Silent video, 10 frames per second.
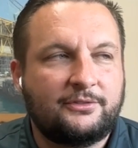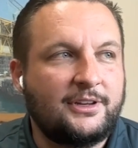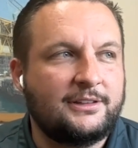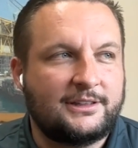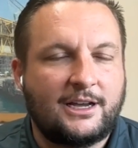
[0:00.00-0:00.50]

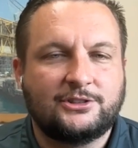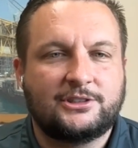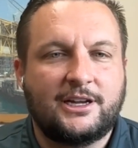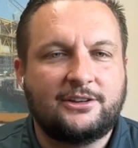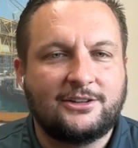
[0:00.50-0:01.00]
10,000
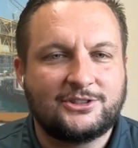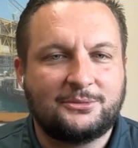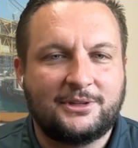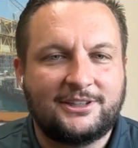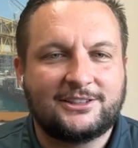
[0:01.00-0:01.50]
icons on
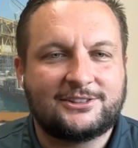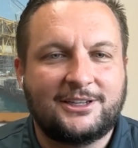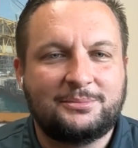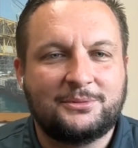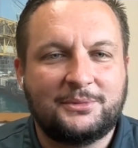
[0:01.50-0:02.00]
my
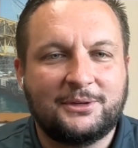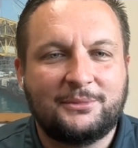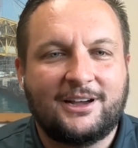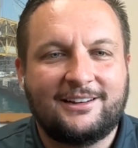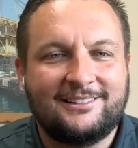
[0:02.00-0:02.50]
desktop. I mean, I'm
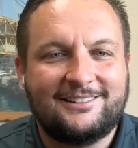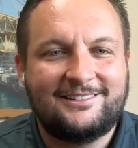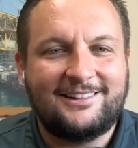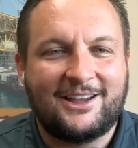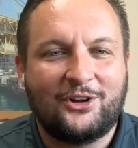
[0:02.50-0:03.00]
not
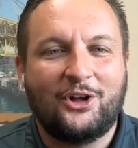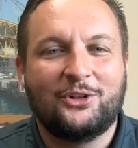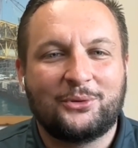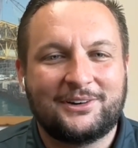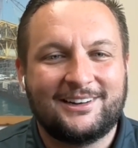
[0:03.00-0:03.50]
at all
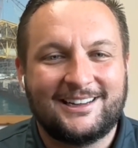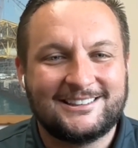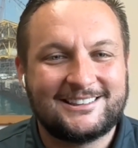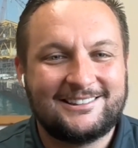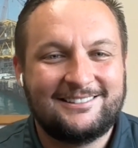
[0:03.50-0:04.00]
organized.